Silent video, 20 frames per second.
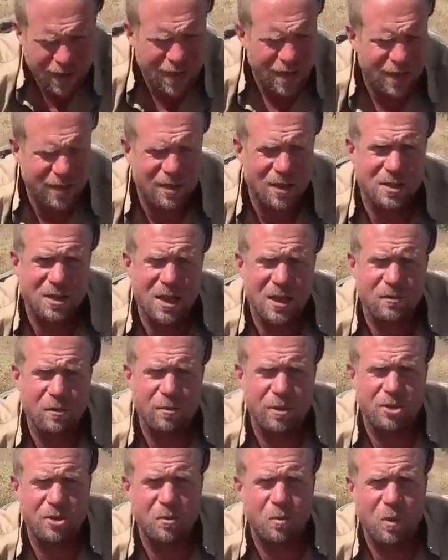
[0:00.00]
It doesn't have a
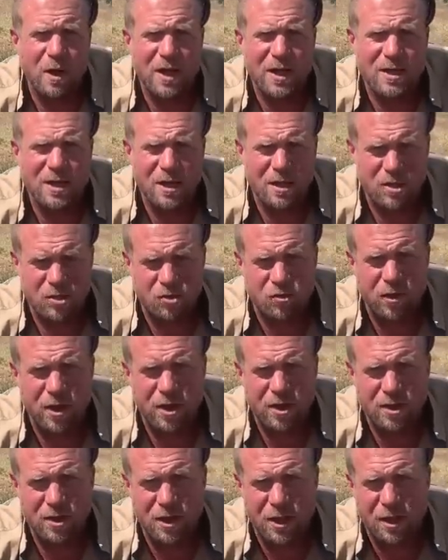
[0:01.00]
bunch of weight and
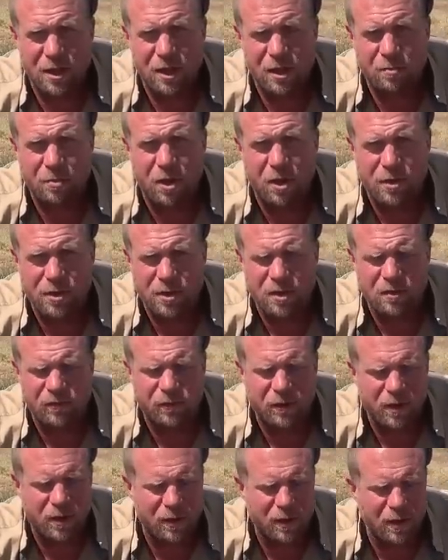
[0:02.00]
strange cycling parts at the
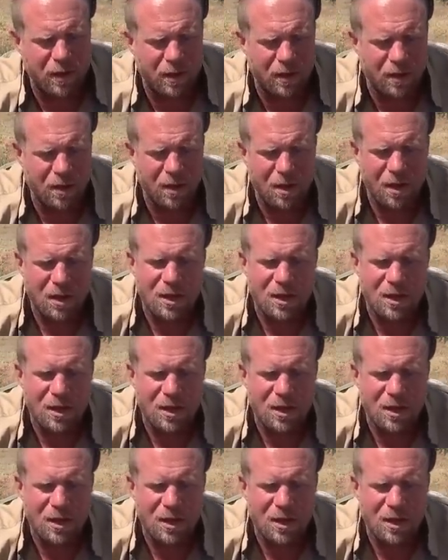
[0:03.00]
front of the gun.